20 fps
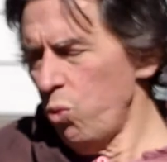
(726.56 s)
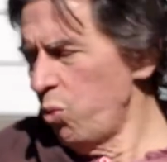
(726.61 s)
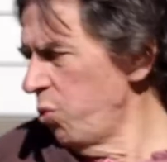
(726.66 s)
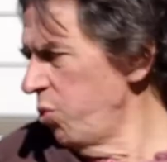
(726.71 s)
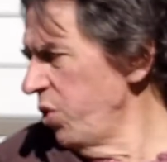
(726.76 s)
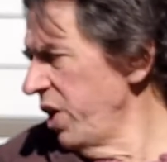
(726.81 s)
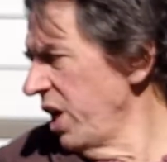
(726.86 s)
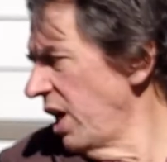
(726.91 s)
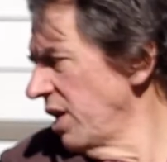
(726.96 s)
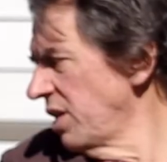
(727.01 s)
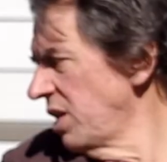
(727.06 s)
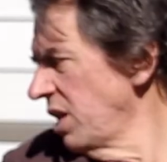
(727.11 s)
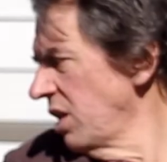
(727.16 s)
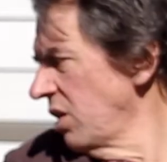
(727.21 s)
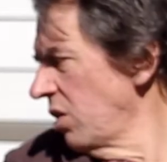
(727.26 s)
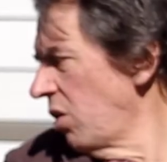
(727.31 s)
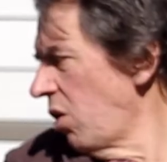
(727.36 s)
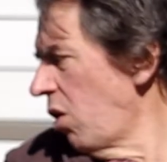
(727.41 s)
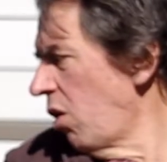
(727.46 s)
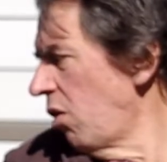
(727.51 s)
The
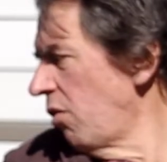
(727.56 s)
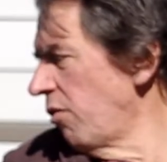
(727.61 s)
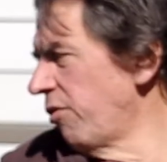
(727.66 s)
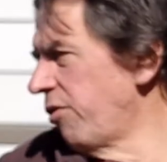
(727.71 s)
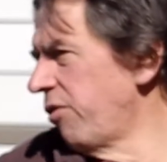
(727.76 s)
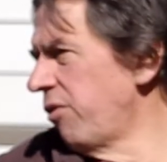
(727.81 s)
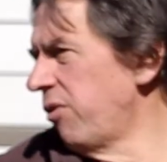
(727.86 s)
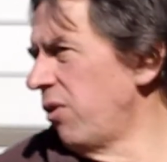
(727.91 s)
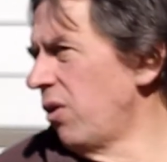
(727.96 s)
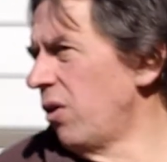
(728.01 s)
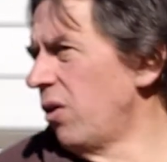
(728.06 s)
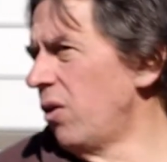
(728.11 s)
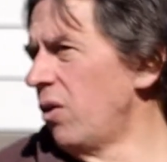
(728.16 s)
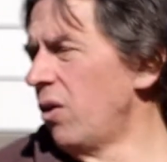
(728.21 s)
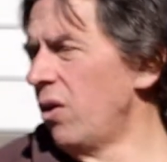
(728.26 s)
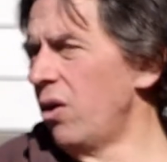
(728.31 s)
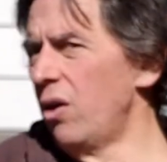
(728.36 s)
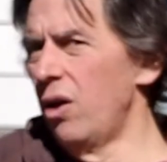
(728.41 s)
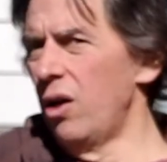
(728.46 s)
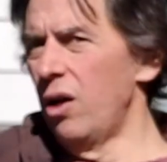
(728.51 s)
idea of
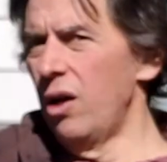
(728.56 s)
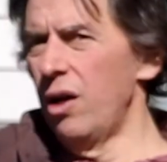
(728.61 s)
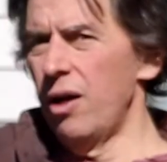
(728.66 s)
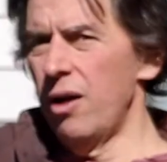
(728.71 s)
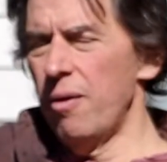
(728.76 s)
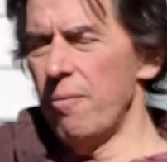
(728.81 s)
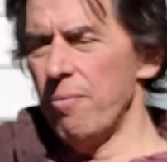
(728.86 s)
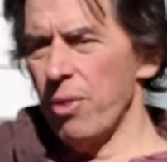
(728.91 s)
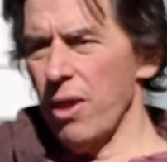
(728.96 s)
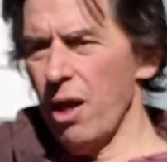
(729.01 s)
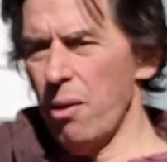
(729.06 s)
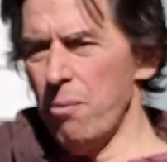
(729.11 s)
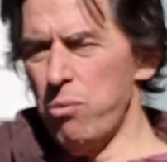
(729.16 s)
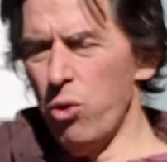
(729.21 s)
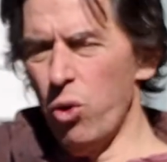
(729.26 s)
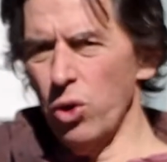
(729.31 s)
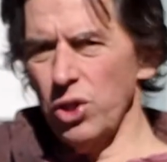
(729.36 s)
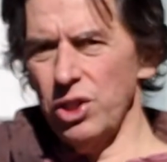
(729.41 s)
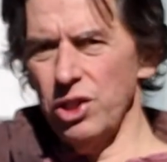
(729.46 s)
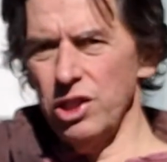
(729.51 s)

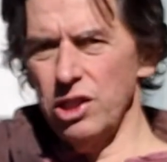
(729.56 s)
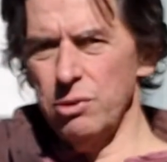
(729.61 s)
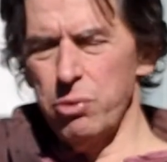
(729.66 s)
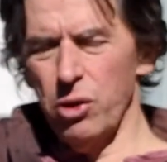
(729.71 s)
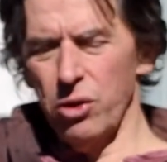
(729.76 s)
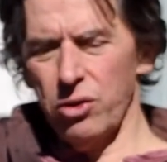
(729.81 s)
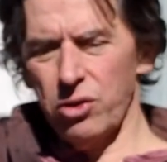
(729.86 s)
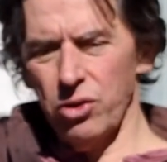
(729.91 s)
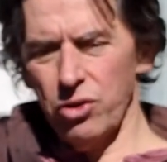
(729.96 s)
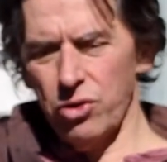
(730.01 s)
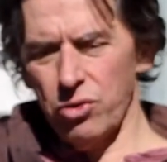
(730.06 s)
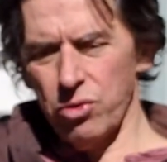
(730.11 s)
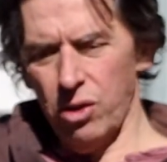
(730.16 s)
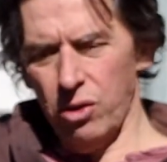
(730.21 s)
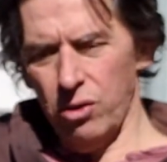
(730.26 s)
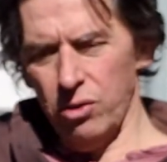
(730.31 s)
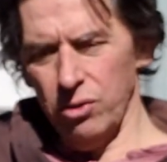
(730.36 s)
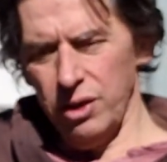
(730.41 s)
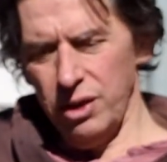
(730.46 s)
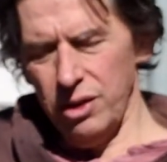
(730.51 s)
abortion as birth
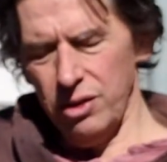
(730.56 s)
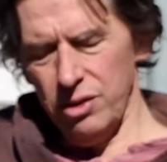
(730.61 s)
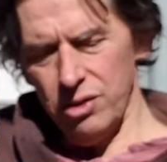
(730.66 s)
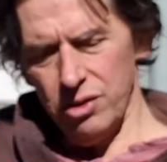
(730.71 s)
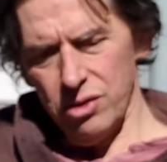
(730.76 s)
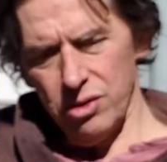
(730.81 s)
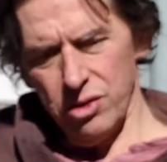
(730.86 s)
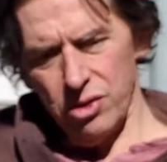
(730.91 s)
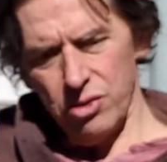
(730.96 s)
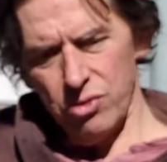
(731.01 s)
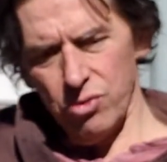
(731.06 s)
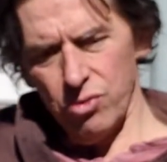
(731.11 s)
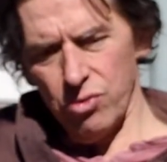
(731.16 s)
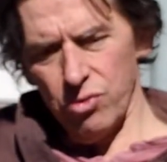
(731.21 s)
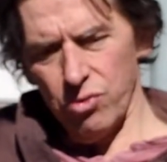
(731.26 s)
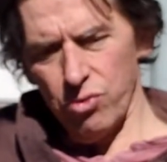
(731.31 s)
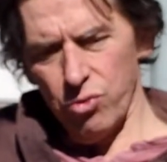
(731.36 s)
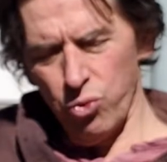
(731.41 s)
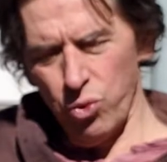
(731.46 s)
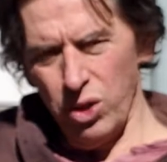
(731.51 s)
control is just
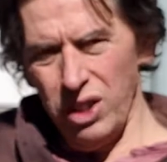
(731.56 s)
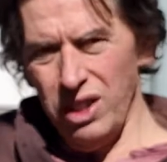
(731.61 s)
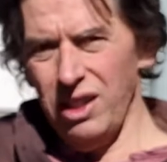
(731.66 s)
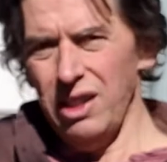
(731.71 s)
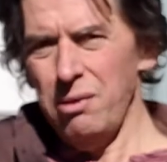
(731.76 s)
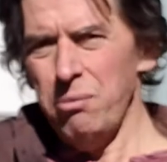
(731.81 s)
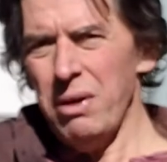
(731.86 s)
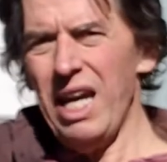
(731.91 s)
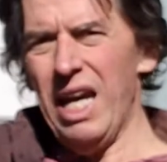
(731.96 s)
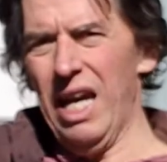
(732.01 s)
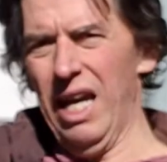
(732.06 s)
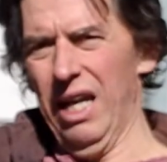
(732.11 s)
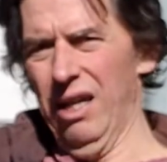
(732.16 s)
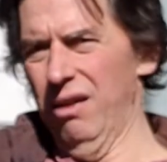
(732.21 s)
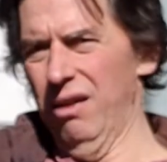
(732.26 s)
really mad.